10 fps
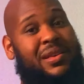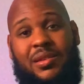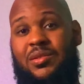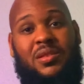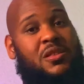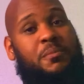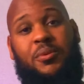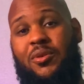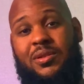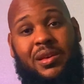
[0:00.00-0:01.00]
give you the
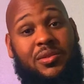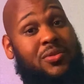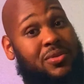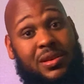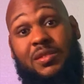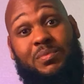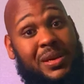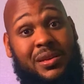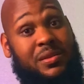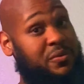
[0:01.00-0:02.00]
support that you're gonna give
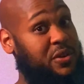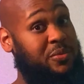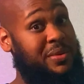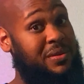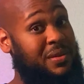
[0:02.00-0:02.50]
me. You feel me?